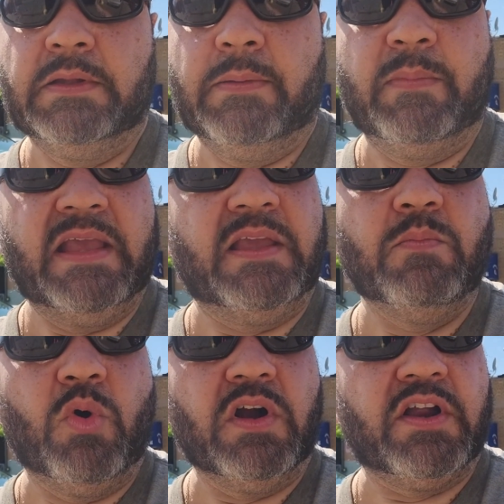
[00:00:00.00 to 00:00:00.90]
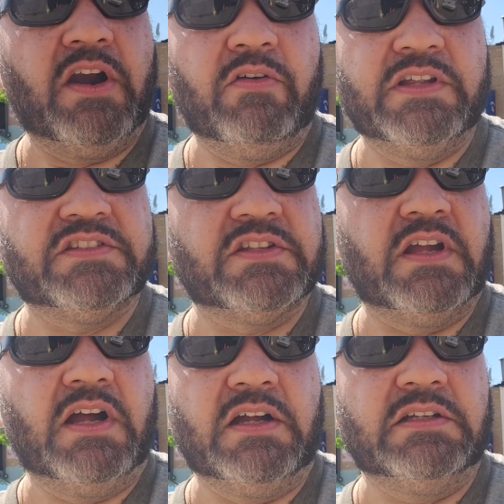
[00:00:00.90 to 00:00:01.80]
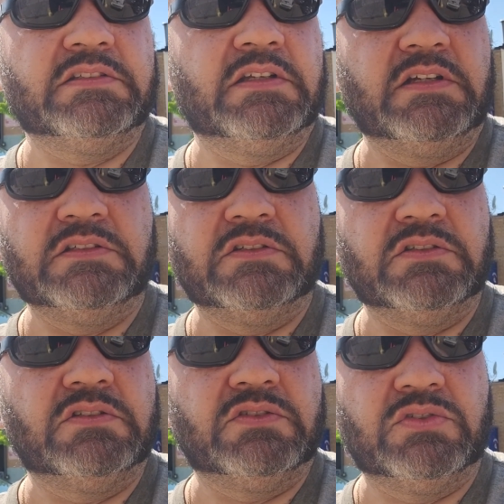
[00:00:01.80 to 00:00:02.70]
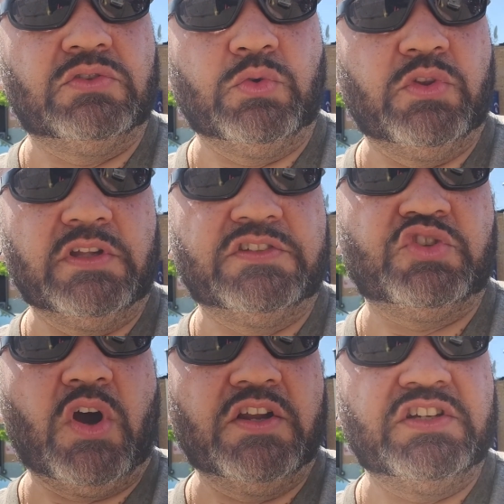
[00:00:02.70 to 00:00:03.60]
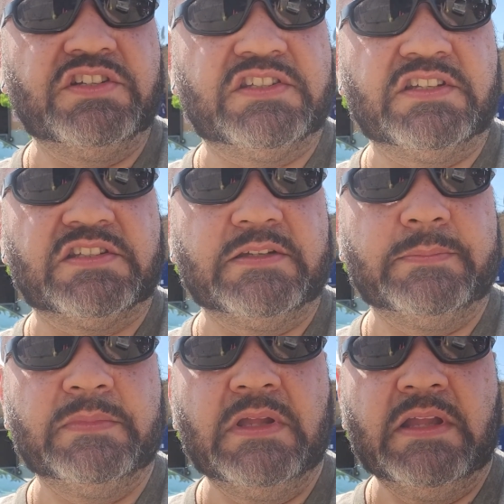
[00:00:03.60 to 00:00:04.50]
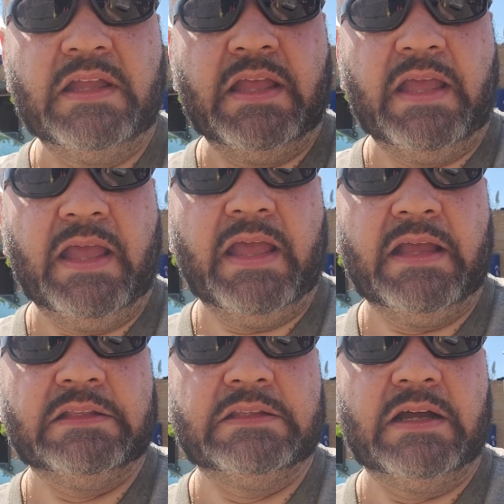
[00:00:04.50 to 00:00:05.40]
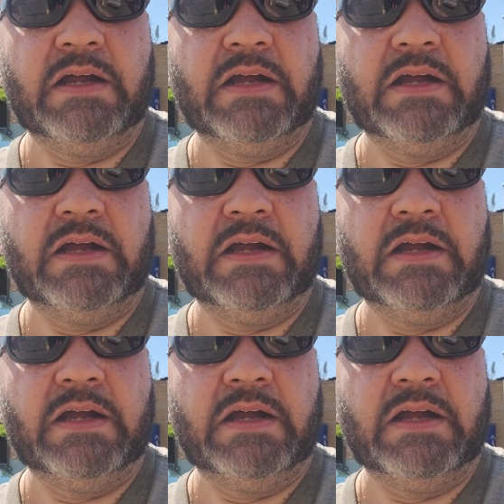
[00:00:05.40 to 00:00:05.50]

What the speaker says: making more currents through the charging system. And